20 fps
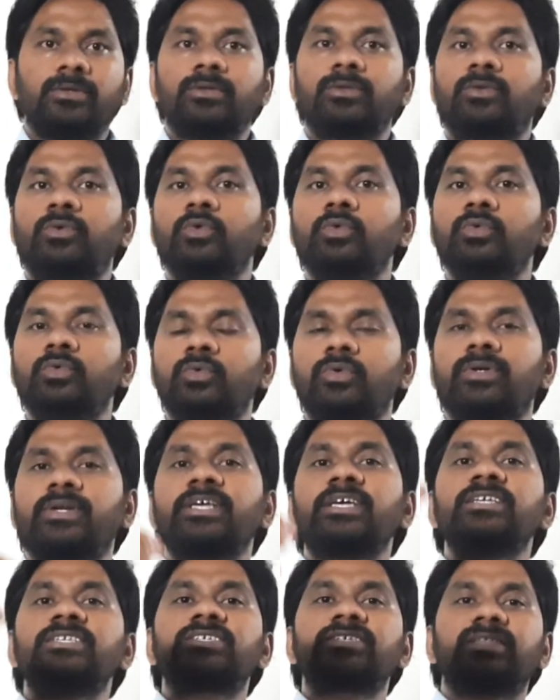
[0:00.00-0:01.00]
to
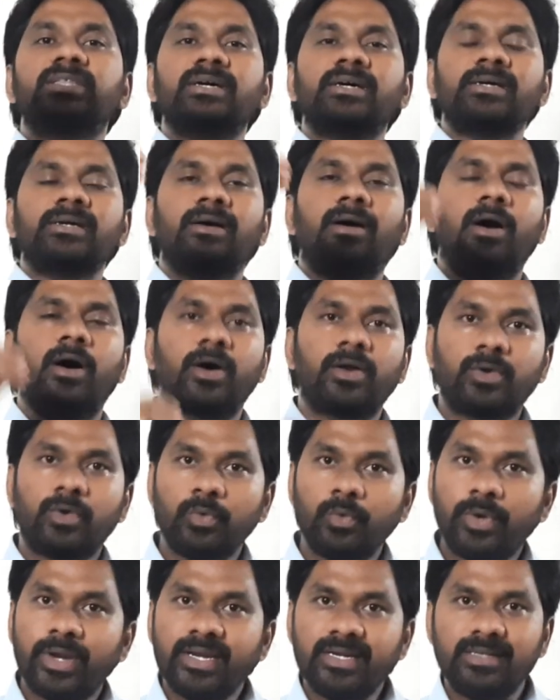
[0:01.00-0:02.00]
reach the or
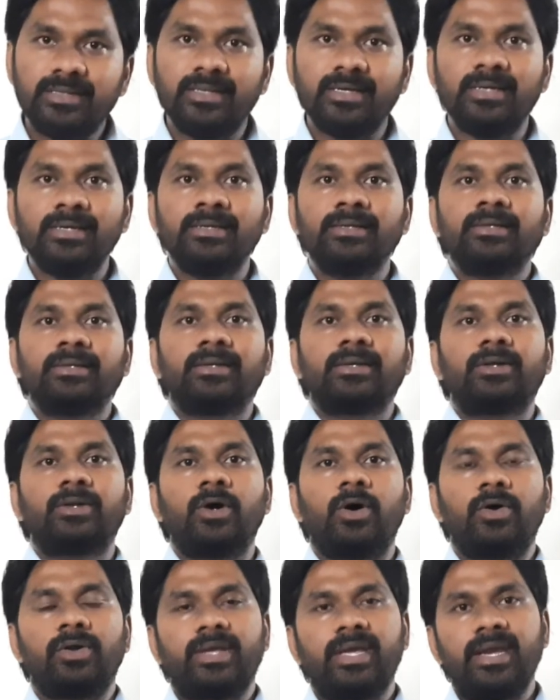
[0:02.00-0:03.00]
to hit the
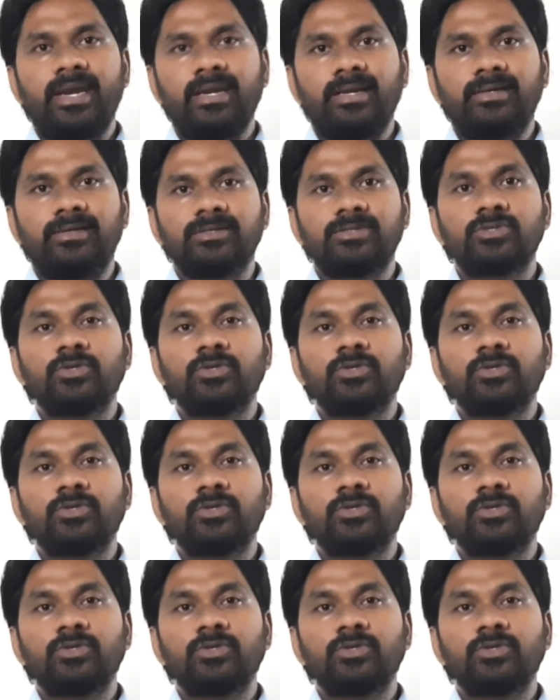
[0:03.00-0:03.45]
target.